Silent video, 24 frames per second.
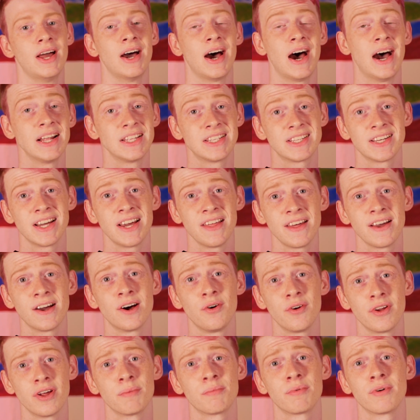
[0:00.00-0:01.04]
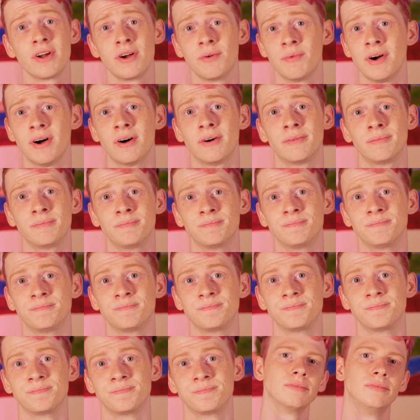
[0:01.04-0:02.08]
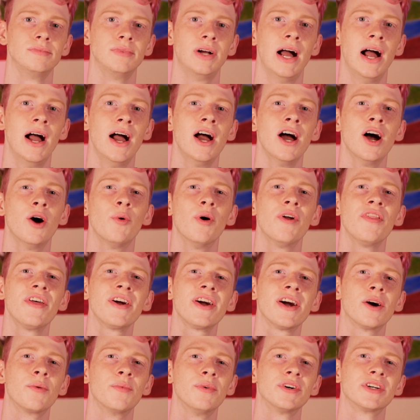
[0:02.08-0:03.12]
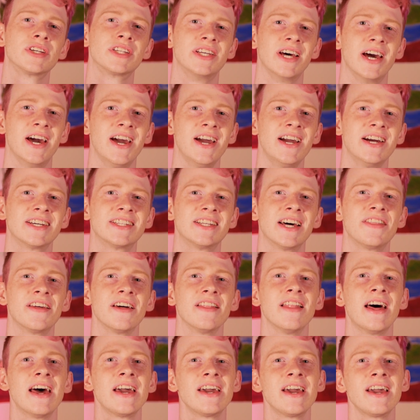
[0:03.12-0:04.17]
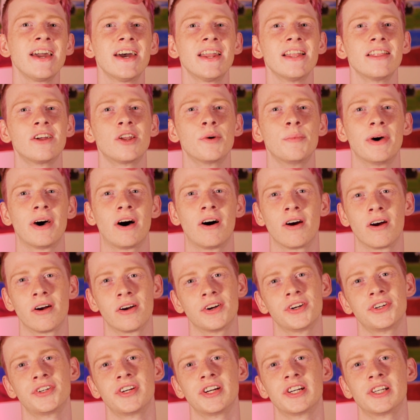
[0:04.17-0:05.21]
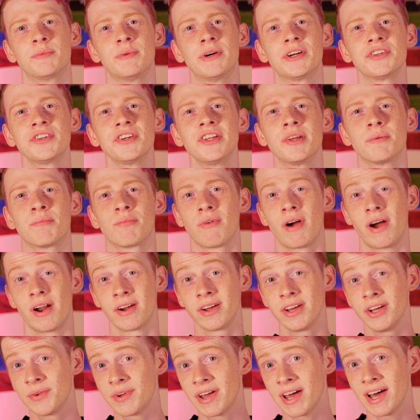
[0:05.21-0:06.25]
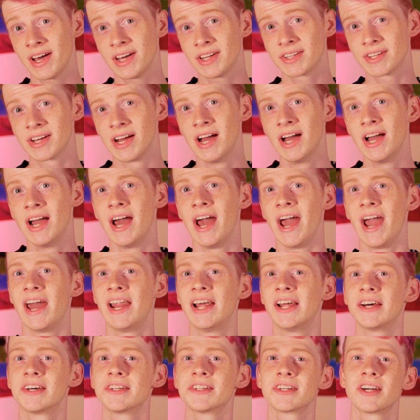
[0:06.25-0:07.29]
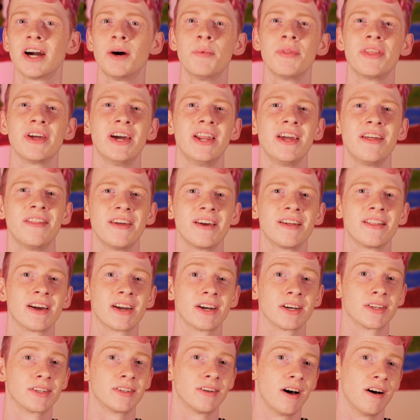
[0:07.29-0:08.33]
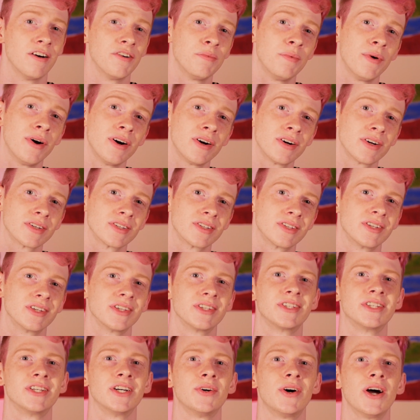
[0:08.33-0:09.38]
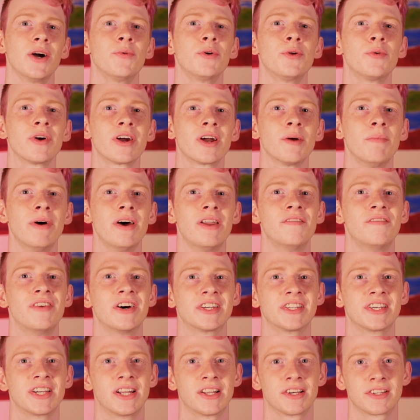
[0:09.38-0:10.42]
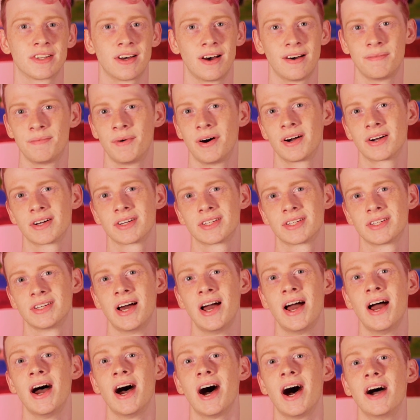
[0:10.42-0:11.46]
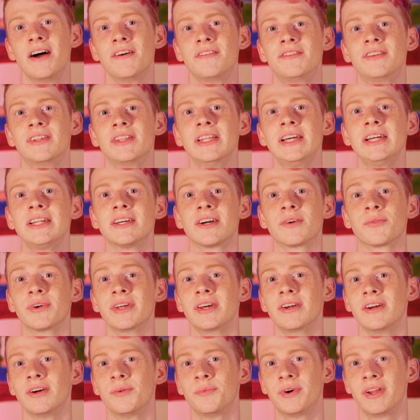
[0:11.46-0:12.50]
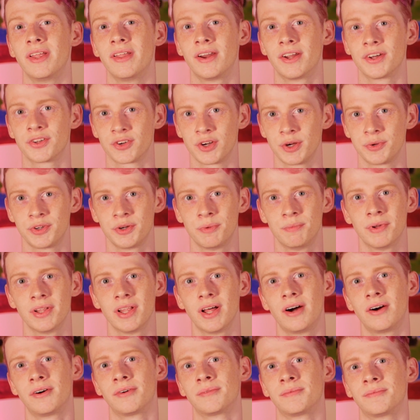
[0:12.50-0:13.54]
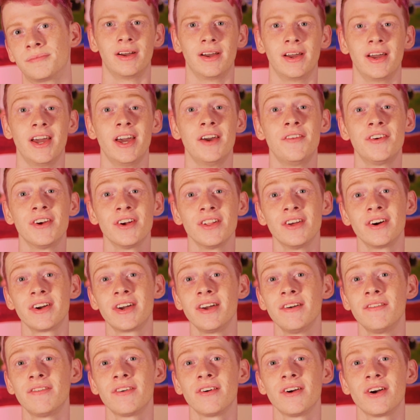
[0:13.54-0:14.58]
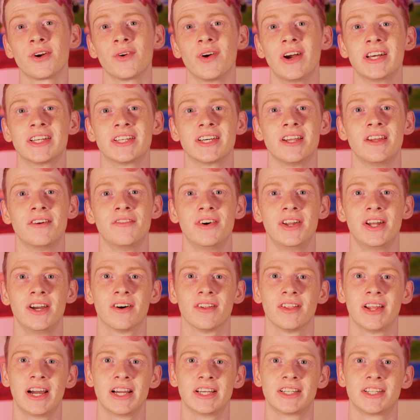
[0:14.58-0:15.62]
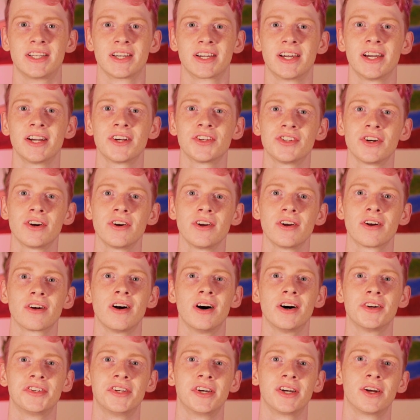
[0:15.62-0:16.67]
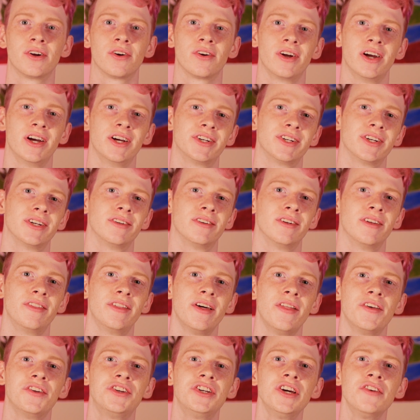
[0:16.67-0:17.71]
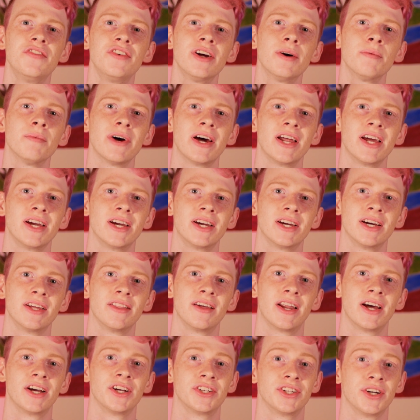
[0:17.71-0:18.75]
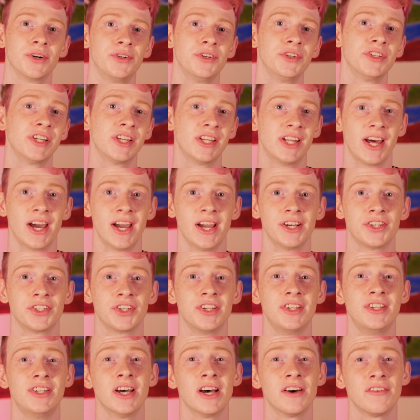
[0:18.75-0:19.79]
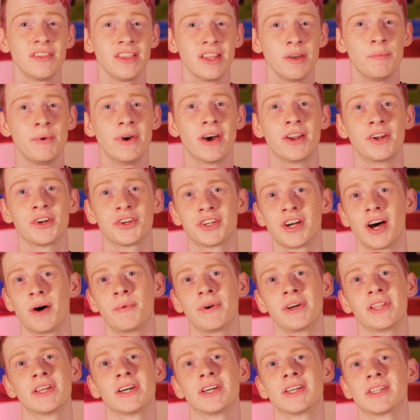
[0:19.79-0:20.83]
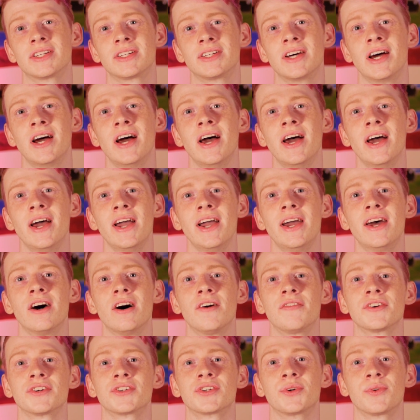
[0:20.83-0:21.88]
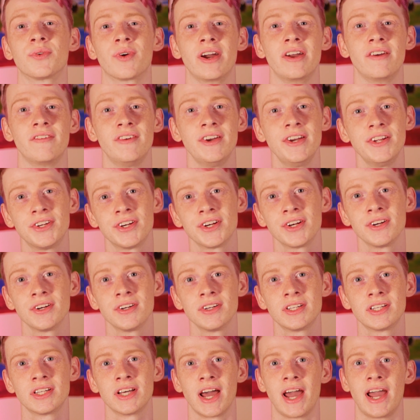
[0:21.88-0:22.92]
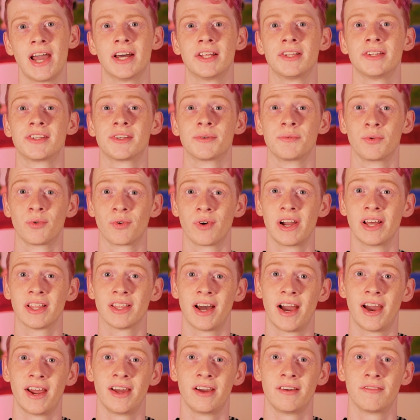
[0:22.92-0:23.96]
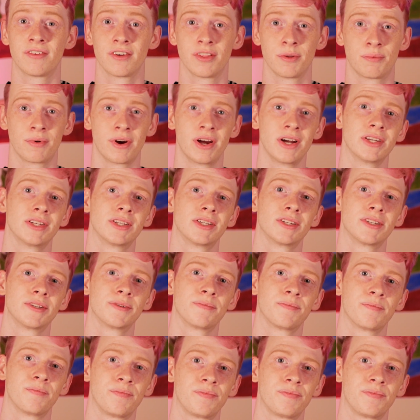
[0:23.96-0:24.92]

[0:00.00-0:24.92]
I'd say they hold up pretty well. One thing I will say is that the light can get a little bit harsh, especially the brighter you get, and it doesn't come with anything like a softbox, so I would recommend investing in a softbox. I've linked a really good one in the description below. If you're looking for a great set of video lights to kickstart your content creation, then the GVM lighting kit that I showed you today should definitely be on your shopping list. It offers great features and some great lighting for the price.